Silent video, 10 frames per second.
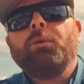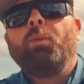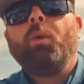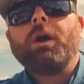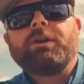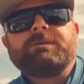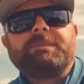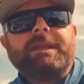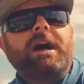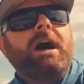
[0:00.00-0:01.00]
Water's
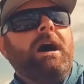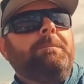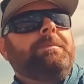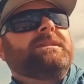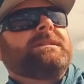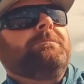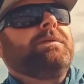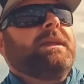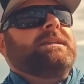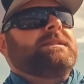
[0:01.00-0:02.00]
been up in some
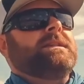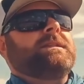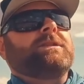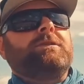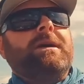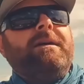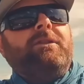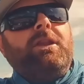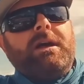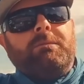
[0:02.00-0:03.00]
places, so you have a
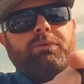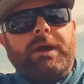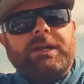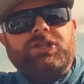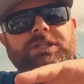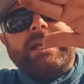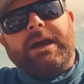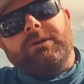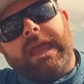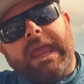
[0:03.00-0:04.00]
lot of branches
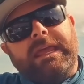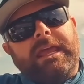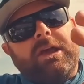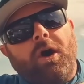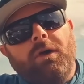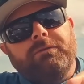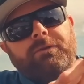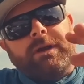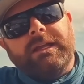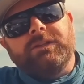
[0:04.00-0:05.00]
down hanging
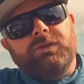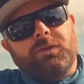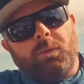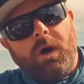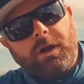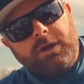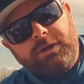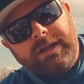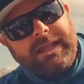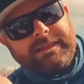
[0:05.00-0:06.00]
over into the water, and you
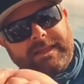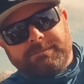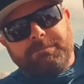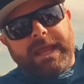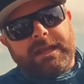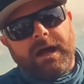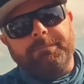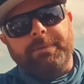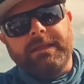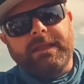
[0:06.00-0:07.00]
need to get this bait
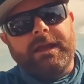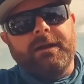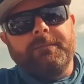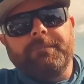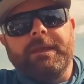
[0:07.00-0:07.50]
up in there.